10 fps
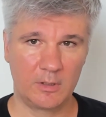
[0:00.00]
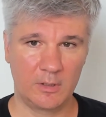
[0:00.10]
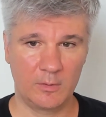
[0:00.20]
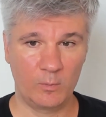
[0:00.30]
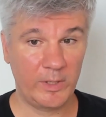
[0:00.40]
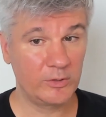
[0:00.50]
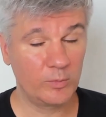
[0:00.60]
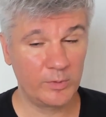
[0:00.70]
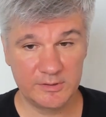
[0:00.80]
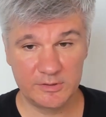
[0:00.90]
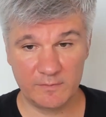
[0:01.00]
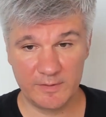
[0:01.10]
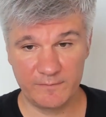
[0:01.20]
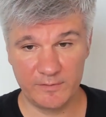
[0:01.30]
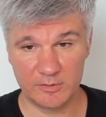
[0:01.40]
Why do we need
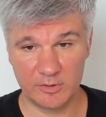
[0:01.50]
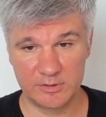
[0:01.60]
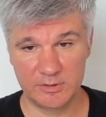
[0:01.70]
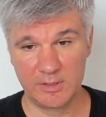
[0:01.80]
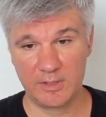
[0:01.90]
servlet filters?